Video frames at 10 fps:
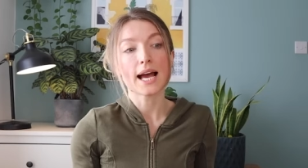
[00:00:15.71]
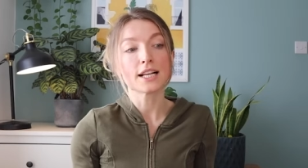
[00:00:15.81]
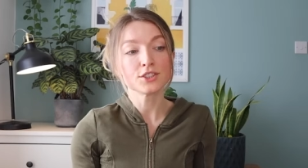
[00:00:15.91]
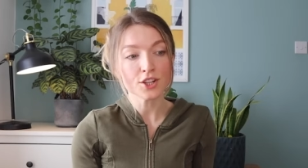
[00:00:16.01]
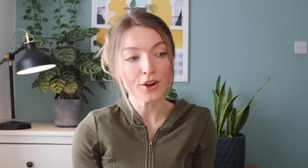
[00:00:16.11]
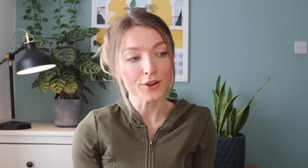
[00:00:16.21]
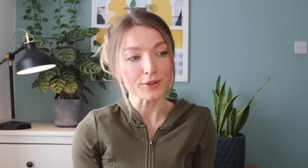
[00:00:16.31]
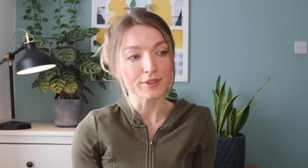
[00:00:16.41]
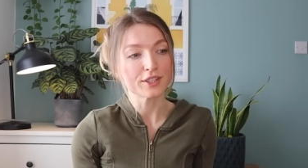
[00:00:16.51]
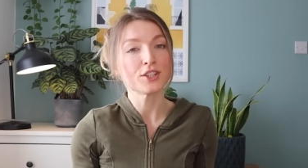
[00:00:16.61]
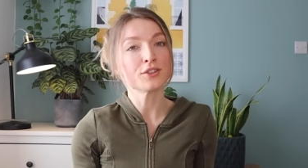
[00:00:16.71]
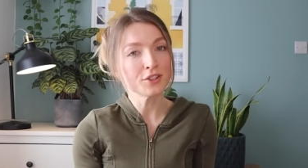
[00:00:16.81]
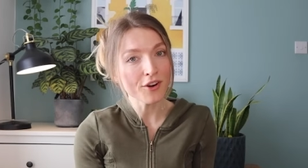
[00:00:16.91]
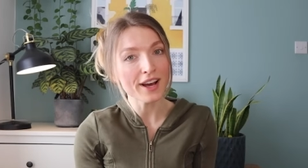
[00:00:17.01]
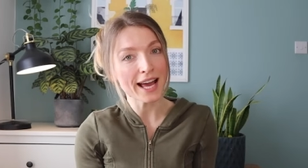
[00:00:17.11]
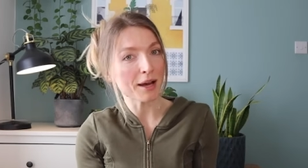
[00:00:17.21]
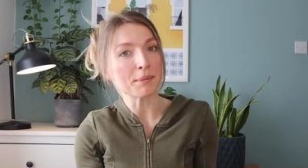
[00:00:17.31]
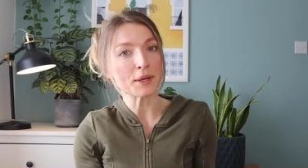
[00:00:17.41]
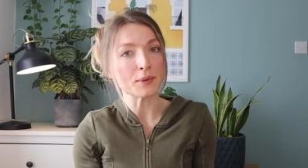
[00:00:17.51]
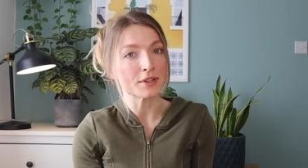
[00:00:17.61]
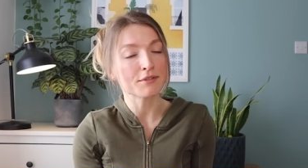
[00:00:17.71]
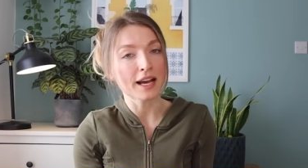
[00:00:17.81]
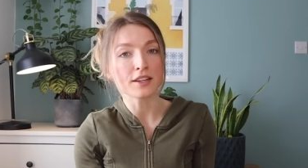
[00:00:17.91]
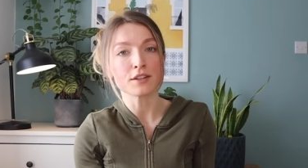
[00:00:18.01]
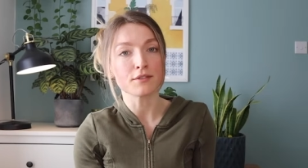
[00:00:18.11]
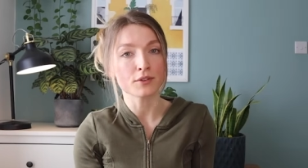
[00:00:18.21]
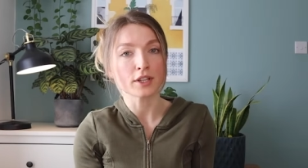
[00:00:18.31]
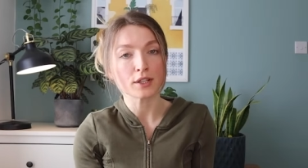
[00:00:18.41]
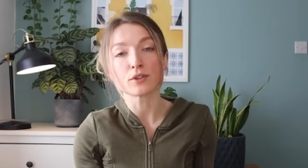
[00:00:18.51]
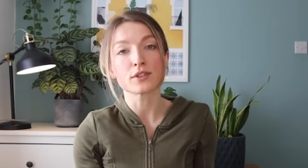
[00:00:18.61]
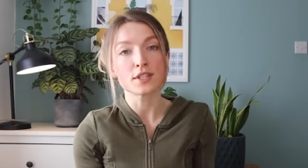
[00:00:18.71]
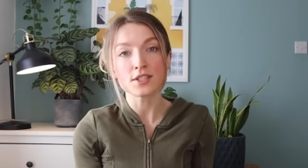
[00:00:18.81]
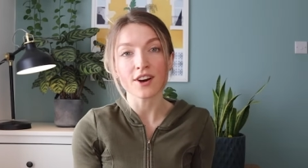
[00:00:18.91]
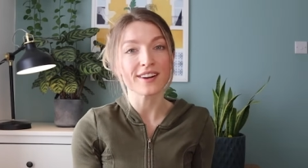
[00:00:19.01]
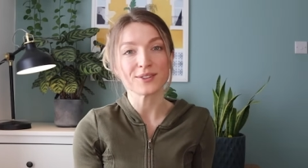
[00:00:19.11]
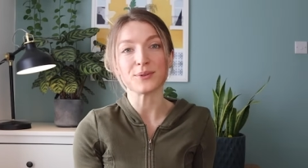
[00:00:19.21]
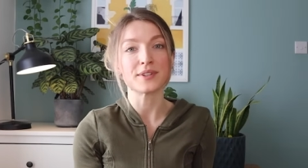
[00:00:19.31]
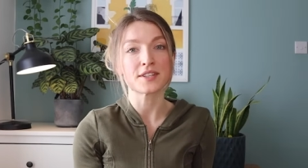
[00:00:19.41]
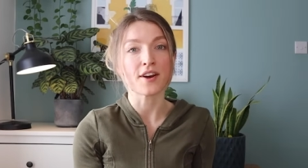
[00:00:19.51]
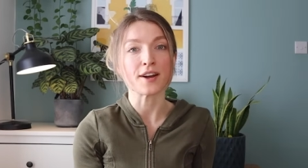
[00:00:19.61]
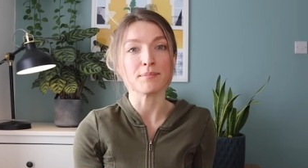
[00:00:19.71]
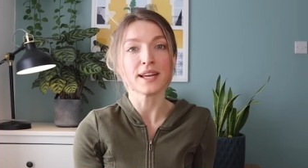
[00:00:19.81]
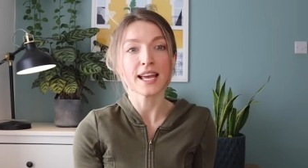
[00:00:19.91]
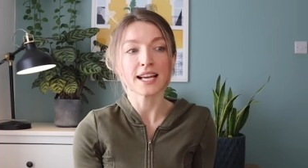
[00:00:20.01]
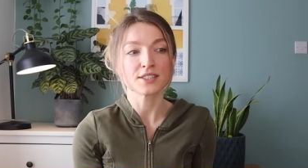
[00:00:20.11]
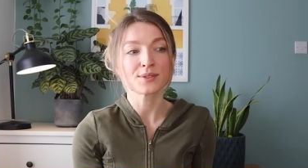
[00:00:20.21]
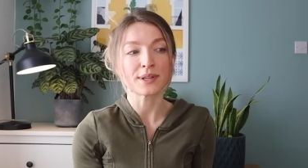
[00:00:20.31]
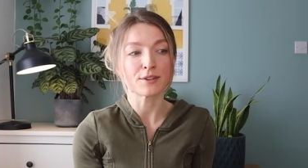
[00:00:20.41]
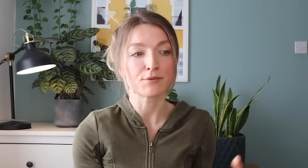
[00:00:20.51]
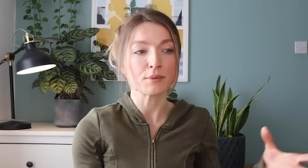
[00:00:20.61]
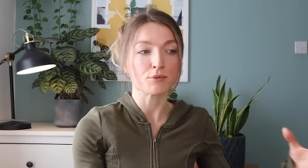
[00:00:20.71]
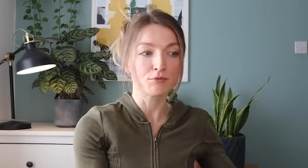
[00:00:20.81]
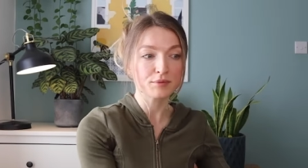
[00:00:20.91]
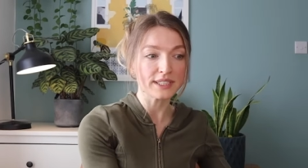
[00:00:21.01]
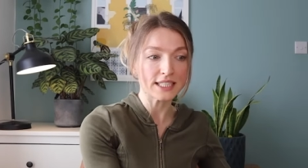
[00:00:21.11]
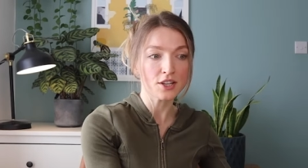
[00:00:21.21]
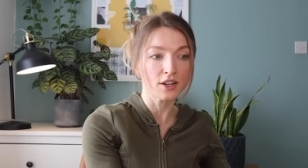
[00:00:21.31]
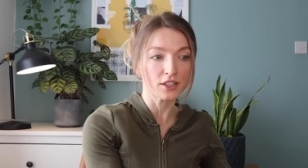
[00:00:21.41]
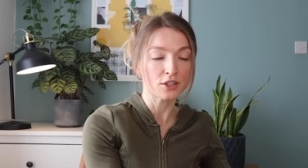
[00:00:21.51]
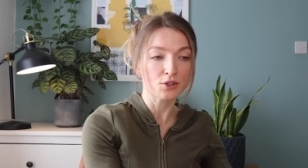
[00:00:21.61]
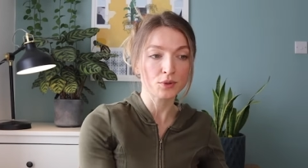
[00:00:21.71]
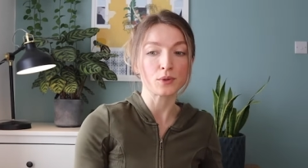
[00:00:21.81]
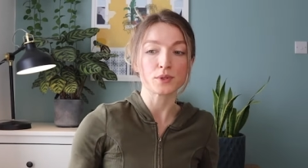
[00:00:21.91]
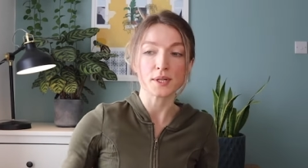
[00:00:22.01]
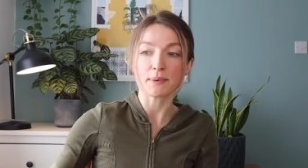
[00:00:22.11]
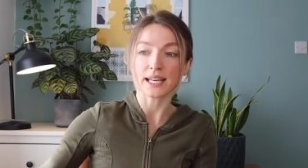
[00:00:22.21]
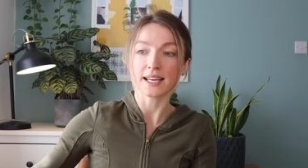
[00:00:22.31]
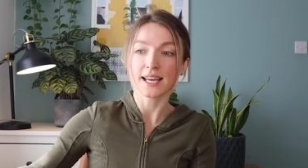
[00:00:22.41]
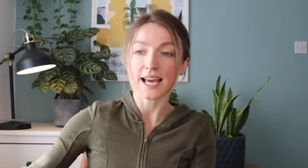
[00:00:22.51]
And no, you're not happy with the fact that you feel like you've got to diet all the time and swing from really tight control to being